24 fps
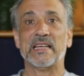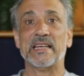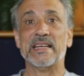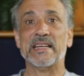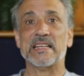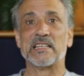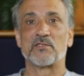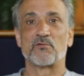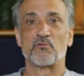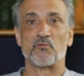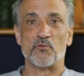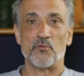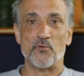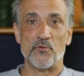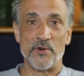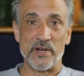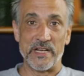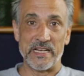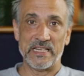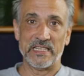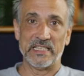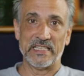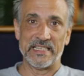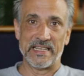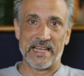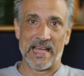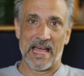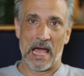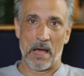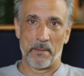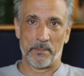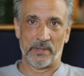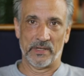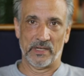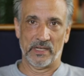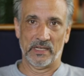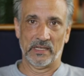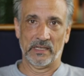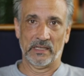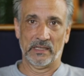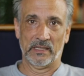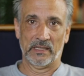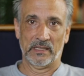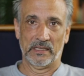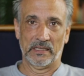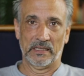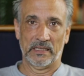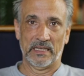is really happening,
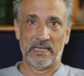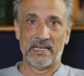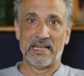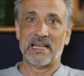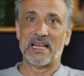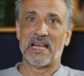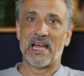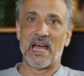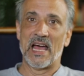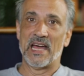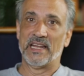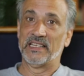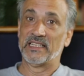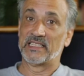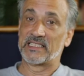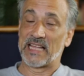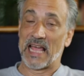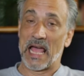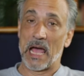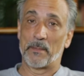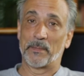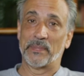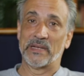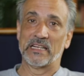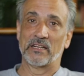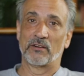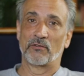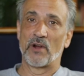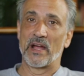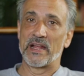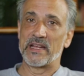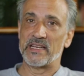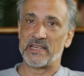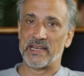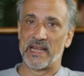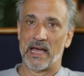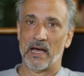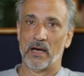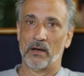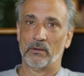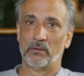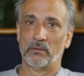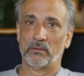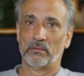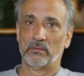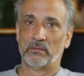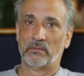and it's happening right now